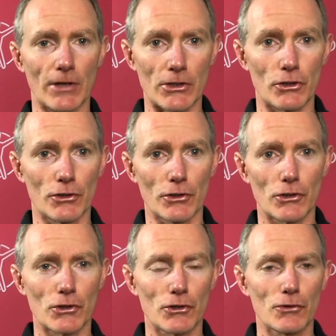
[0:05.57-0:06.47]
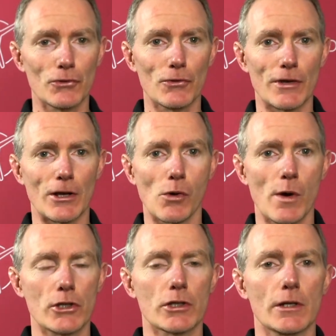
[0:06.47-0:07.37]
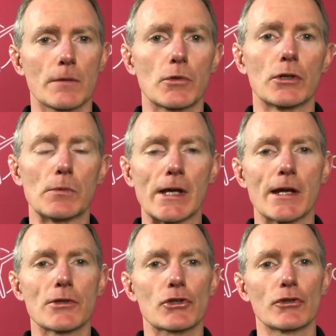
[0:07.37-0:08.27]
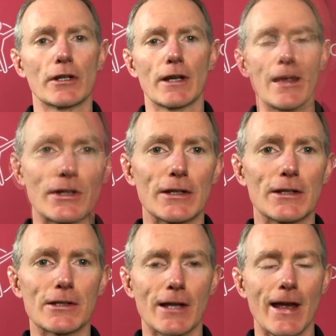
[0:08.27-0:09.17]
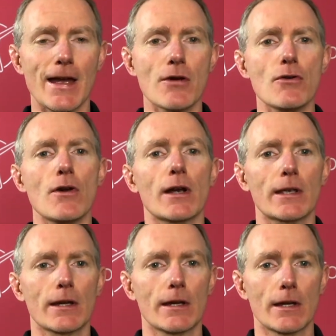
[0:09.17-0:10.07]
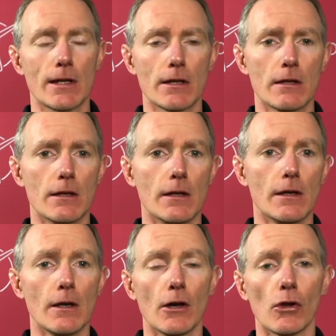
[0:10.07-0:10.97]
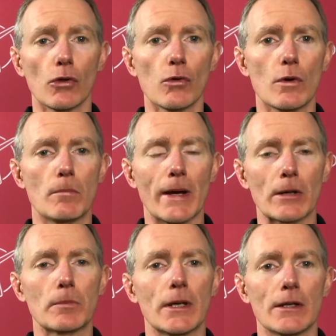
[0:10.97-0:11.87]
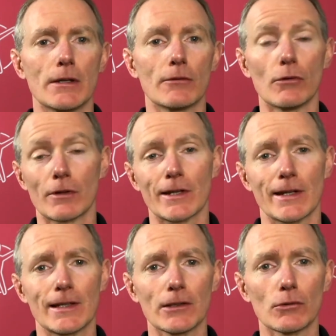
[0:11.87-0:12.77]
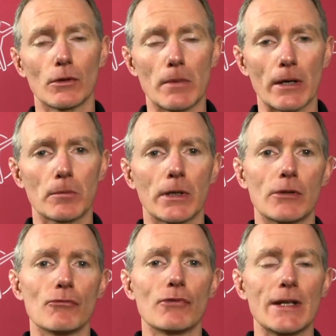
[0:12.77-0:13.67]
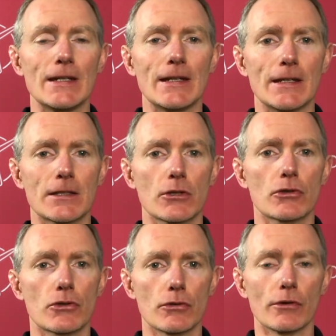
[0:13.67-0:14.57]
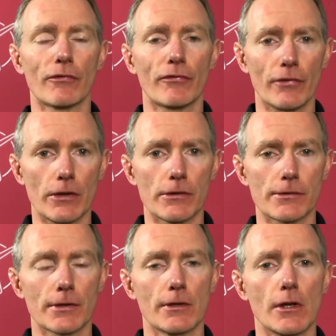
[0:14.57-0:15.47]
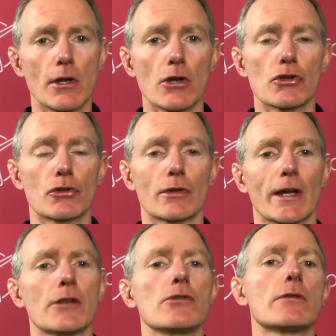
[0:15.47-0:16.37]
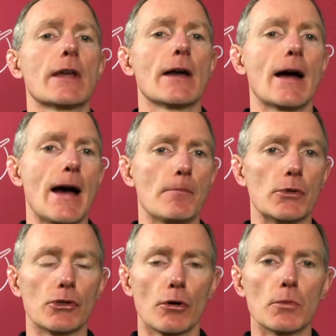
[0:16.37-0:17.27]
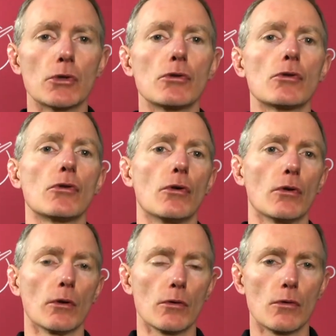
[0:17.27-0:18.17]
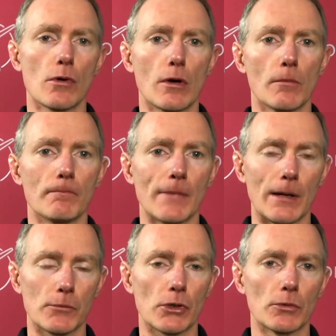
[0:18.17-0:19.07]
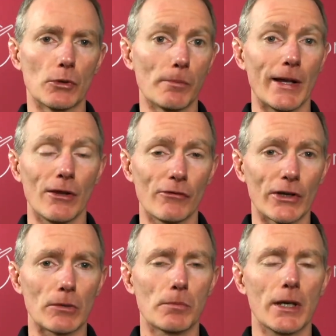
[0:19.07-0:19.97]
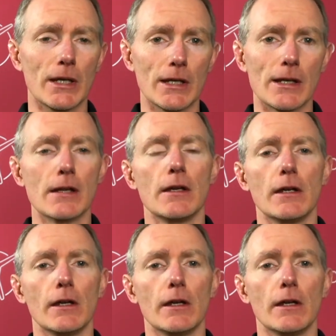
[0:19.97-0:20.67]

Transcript: Xer, so the question I'm going to be answering is how can lower back pain radiate to the front? So can you get abdominal or lower abdominal pelvic pain